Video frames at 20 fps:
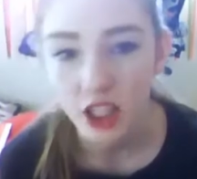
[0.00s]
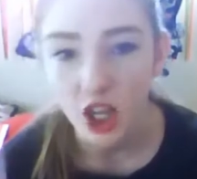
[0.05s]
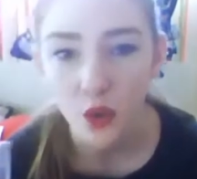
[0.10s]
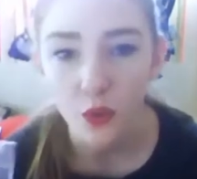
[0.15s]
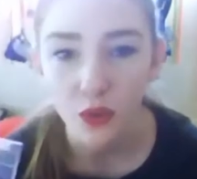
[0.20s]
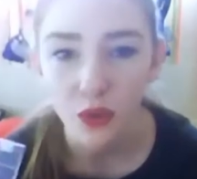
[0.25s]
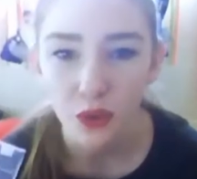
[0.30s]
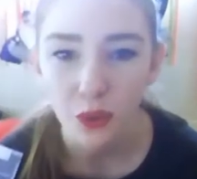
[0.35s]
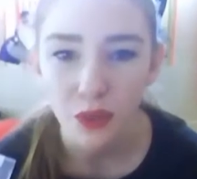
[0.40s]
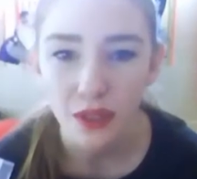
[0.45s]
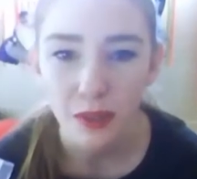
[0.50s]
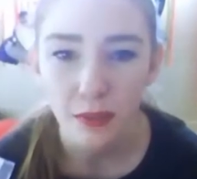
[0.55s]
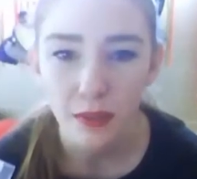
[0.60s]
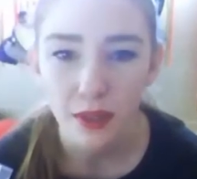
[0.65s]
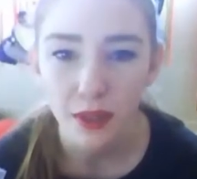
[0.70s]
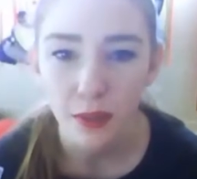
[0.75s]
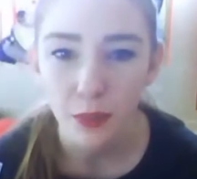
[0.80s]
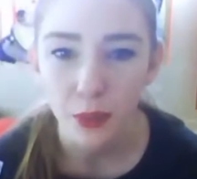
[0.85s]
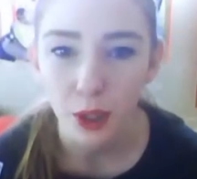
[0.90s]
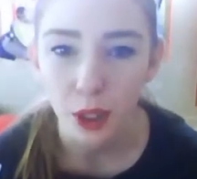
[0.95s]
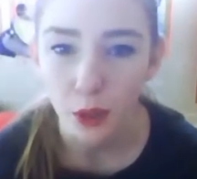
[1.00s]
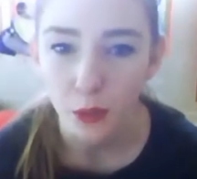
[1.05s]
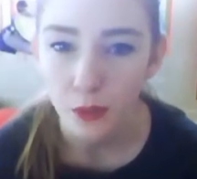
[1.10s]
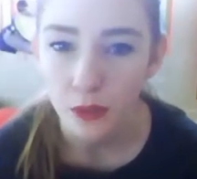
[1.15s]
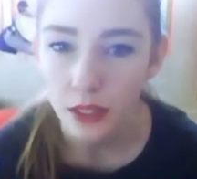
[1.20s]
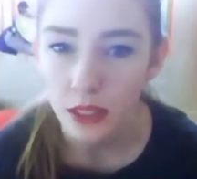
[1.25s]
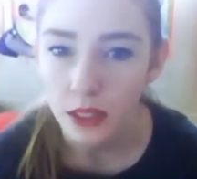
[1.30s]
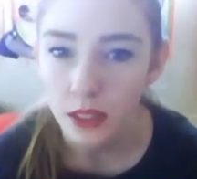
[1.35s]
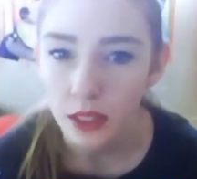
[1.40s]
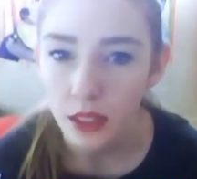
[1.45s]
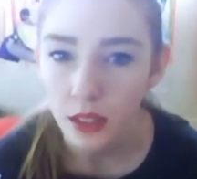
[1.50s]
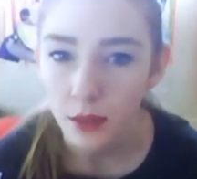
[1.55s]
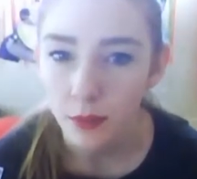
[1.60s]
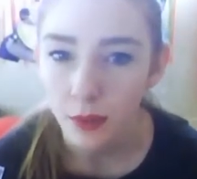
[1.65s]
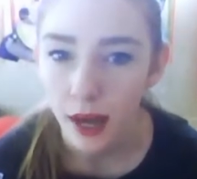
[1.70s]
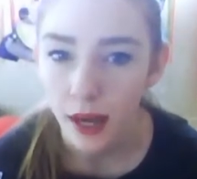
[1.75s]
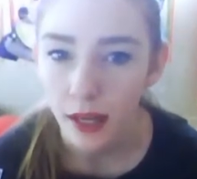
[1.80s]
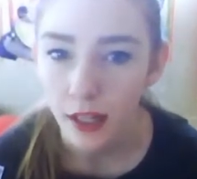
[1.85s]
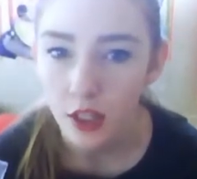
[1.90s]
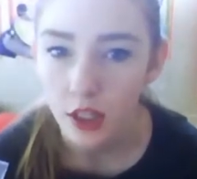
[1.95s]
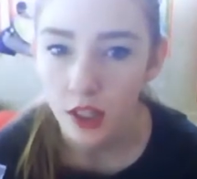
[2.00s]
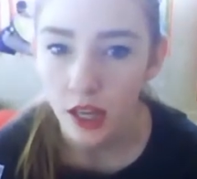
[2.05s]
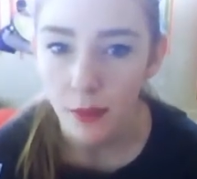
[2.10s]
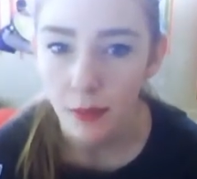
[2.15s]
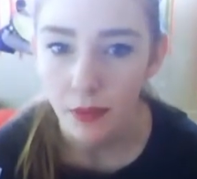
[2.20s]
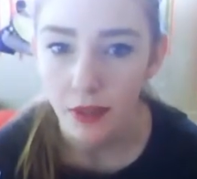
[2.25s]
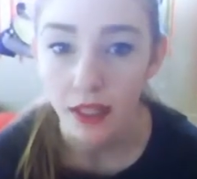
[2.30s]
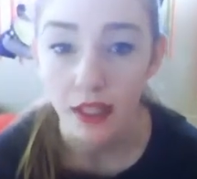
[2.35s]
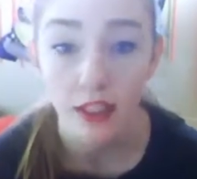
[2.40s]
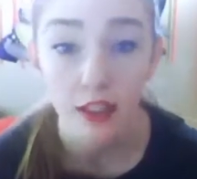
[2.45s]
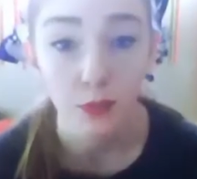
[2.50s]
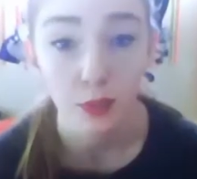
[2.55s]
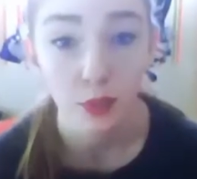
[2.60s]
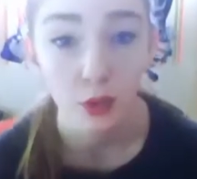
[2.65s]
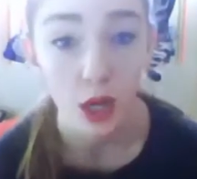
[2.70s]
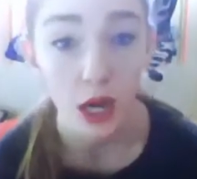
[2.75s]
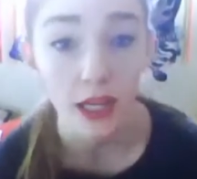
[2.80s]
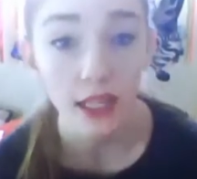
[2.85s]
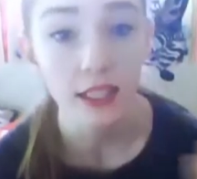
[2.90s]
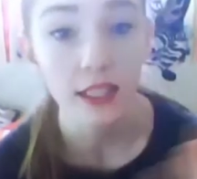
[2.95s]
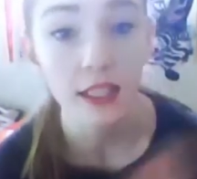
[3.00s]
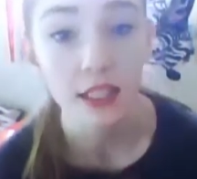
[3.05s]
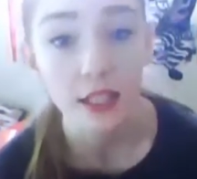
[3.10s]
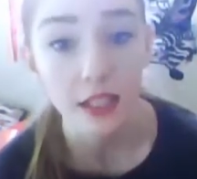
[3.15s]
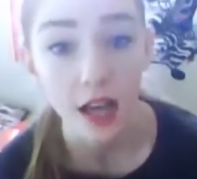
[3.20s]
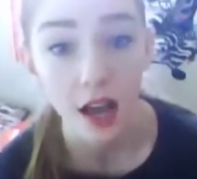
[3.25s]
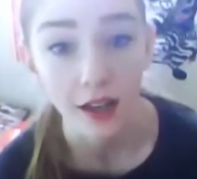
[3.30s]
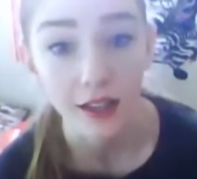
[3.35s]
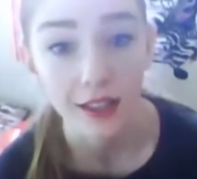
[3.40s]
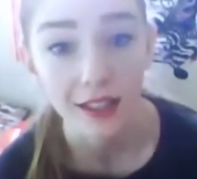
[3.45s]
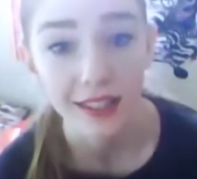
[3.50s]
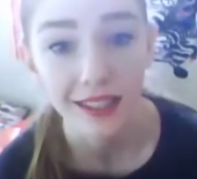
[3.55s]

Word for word: don't use them in the purpose that the package came in. Like the product sucks.